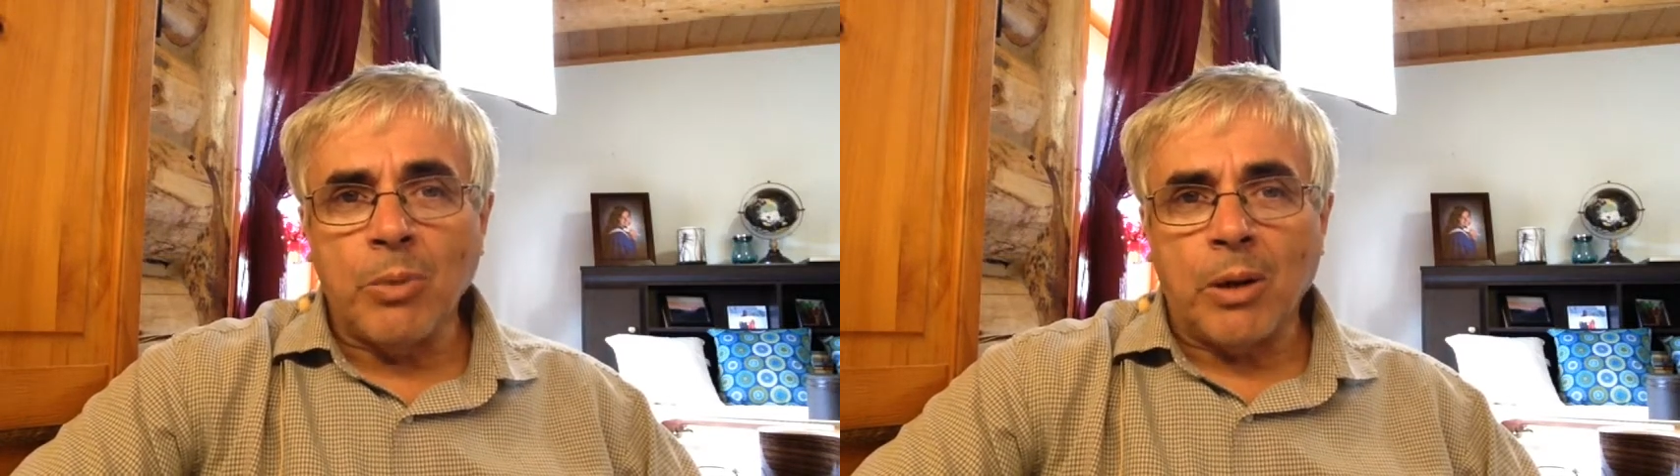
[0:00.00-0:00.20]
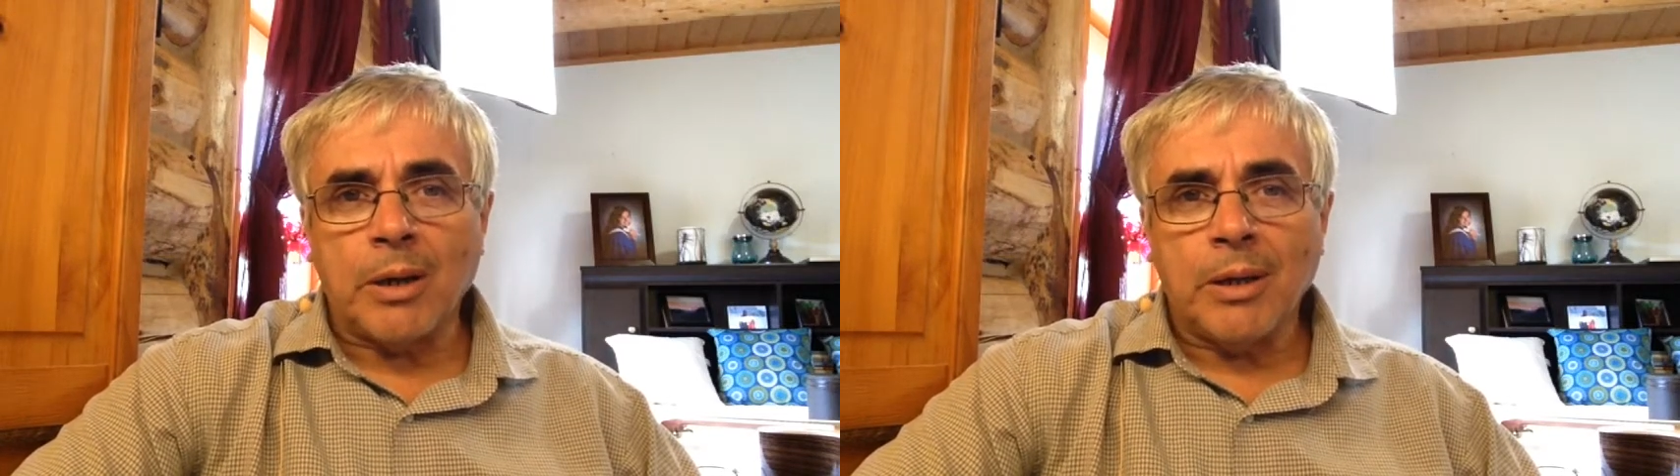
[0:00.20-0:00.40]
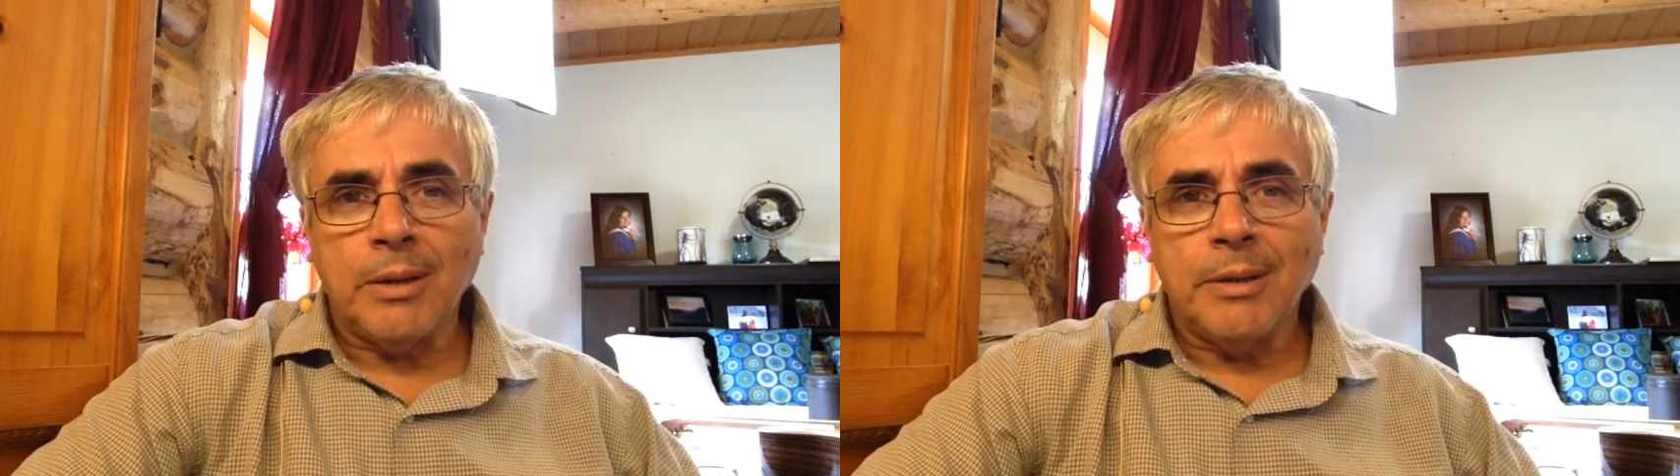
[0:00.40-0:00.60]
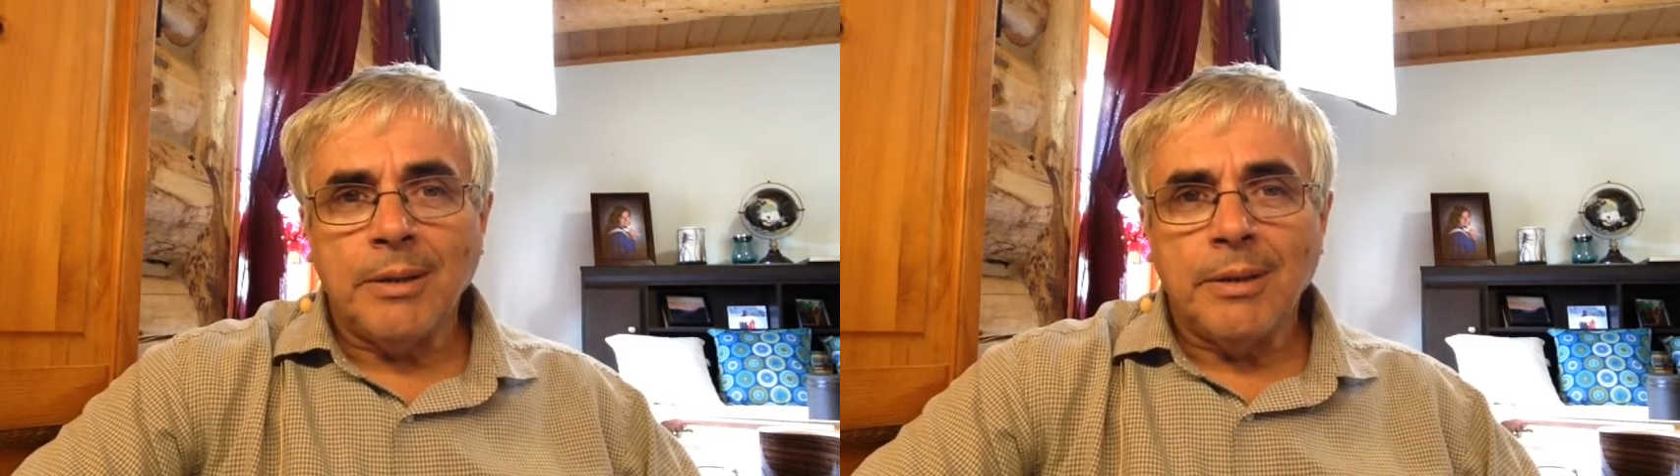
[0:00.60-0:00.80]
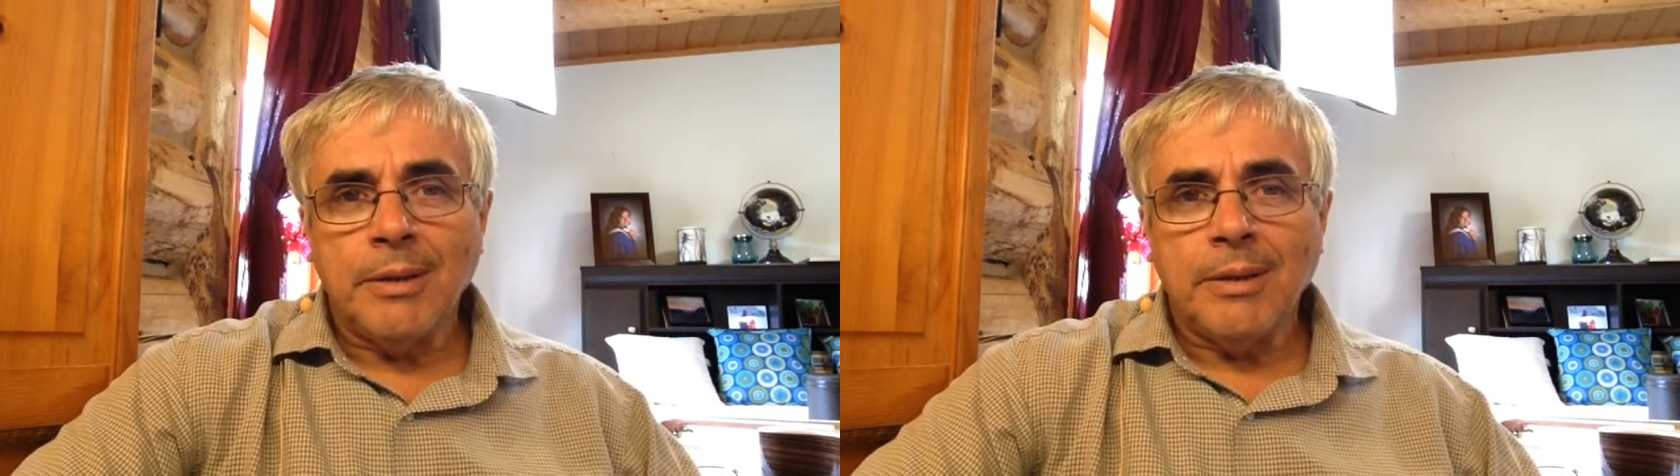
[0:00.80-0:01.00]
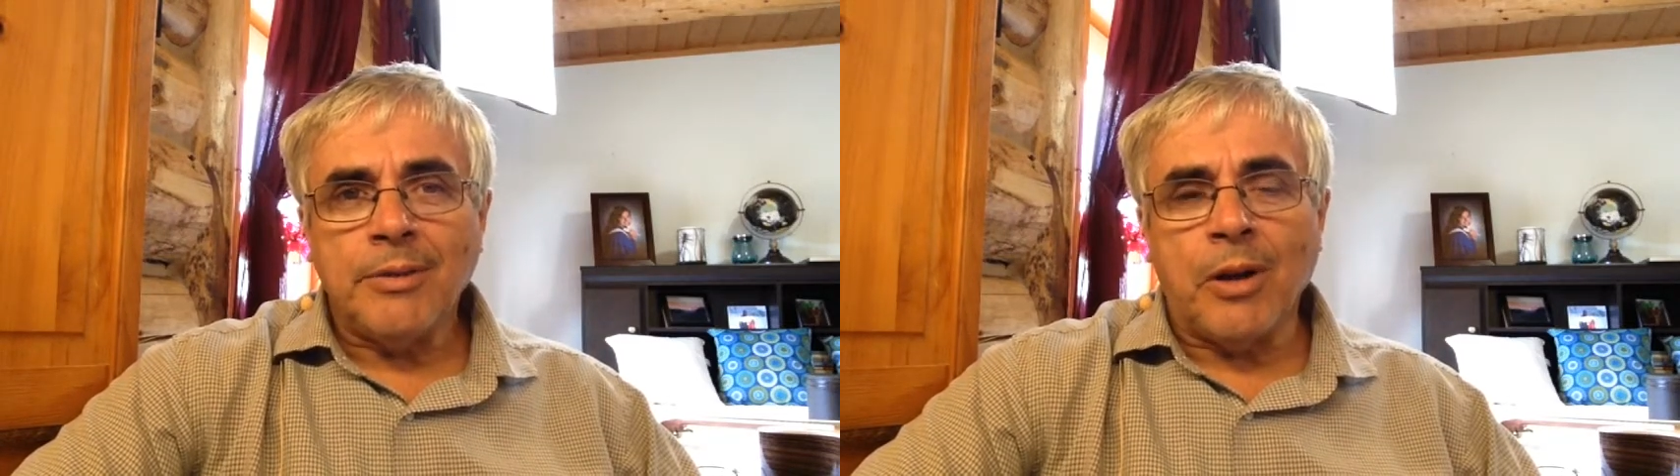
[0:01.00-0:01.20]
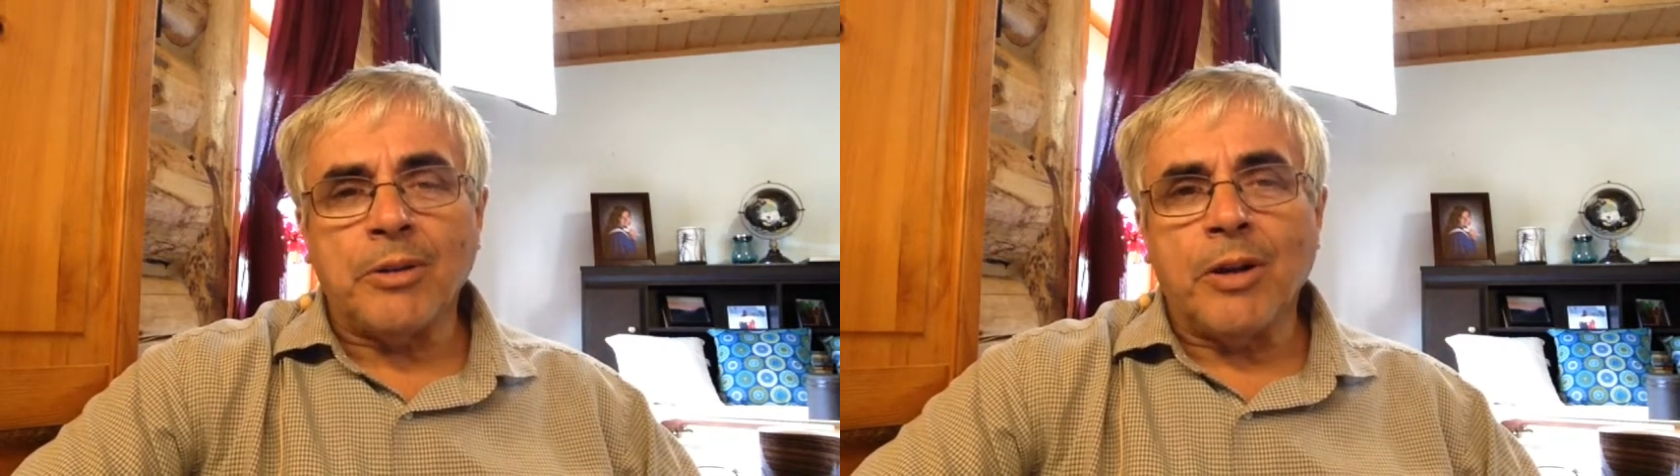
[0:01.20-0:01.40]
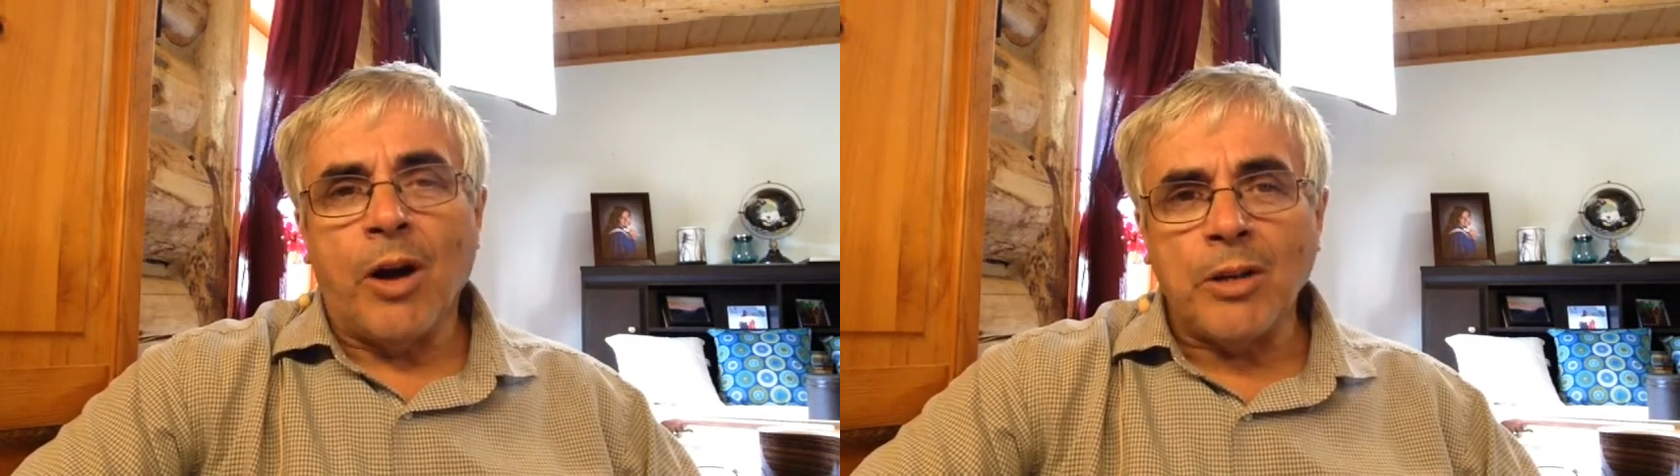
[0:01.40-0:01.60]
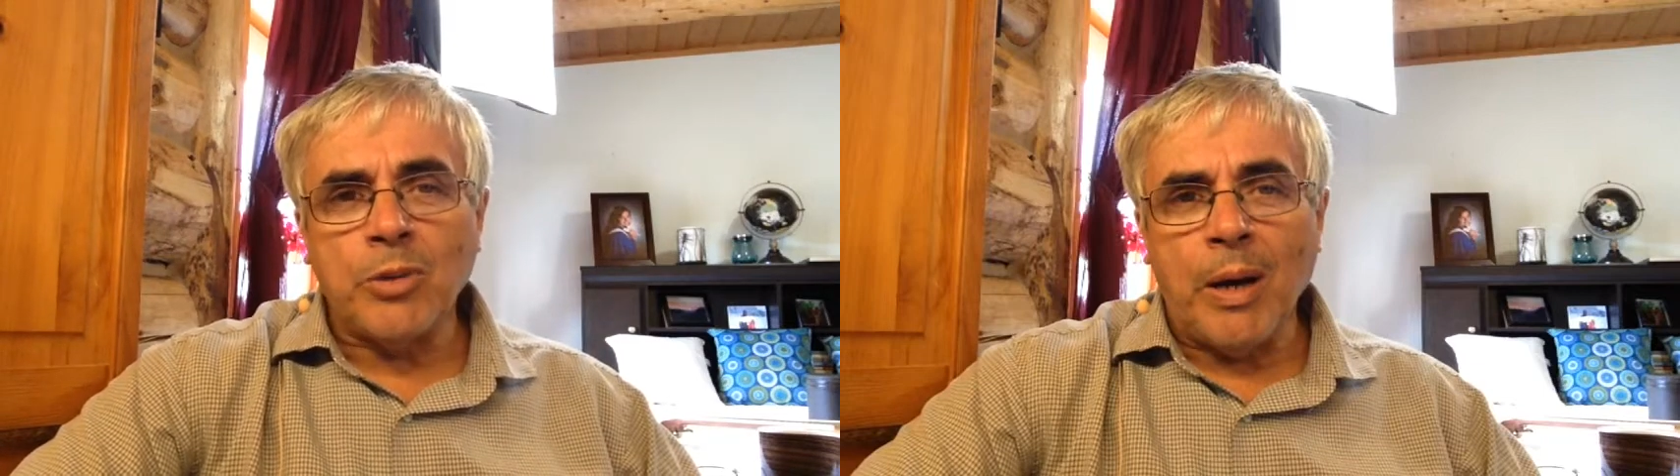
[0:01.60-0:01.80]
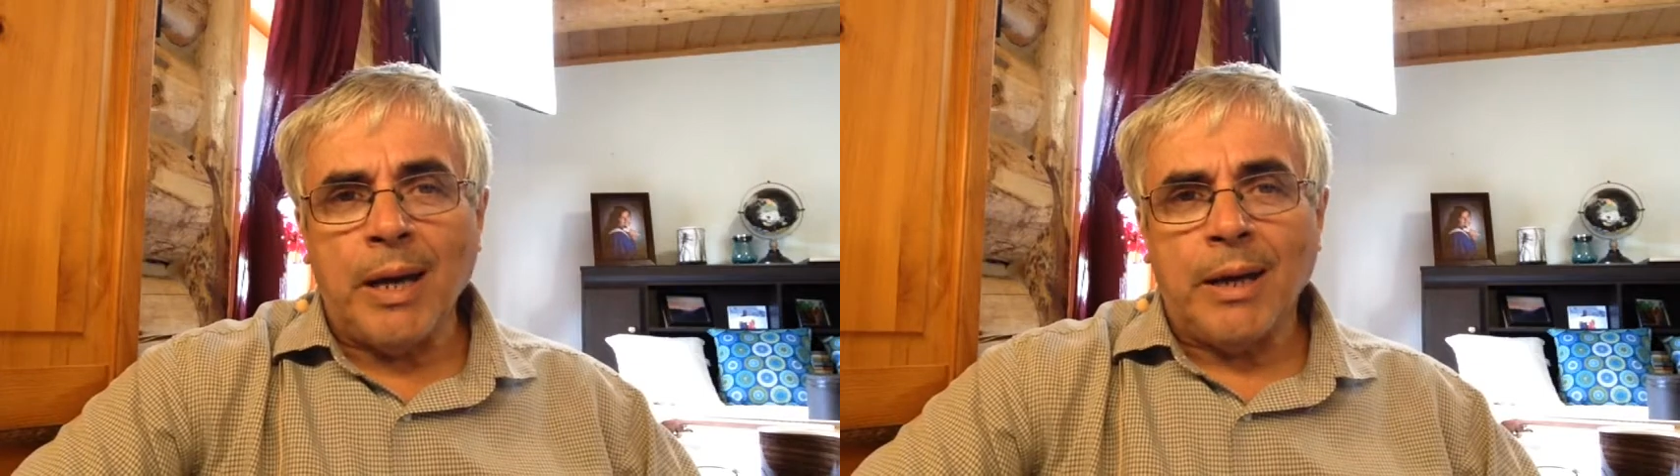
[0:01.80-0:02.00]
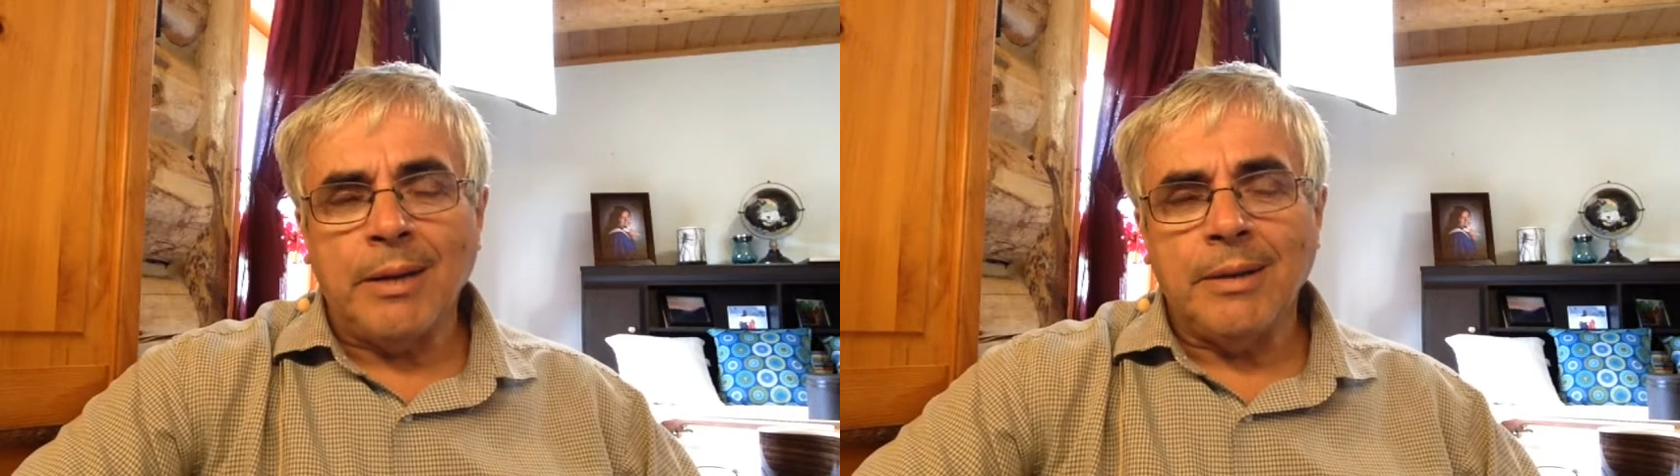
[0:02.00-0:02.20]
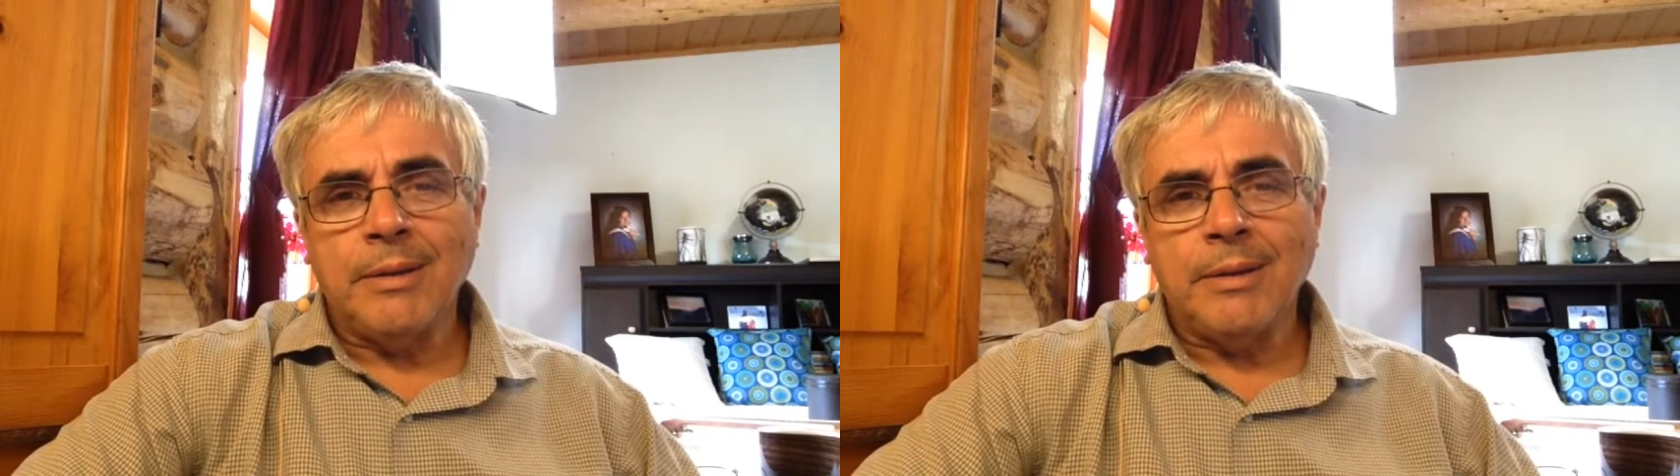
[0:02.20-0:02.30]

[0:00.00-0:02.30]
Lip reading: work, done God's way,